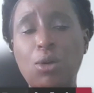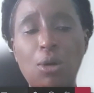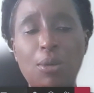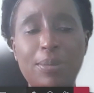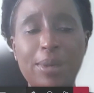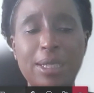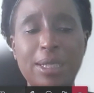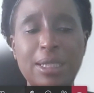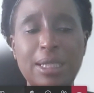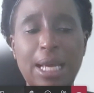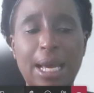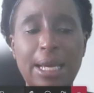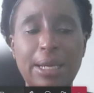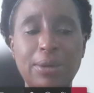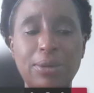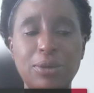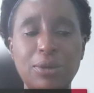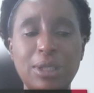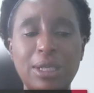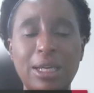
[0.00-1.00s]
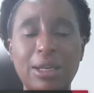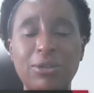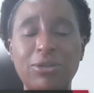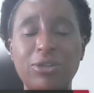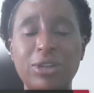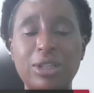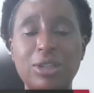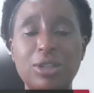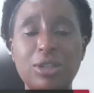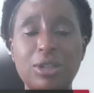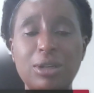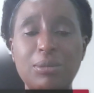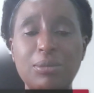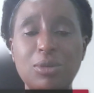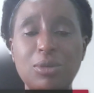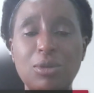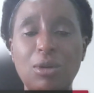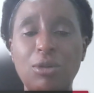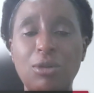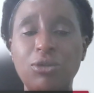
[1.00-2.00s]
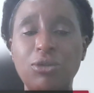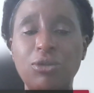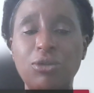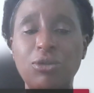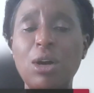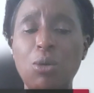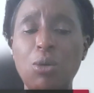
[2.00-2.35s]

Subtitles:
comments I could give in terms of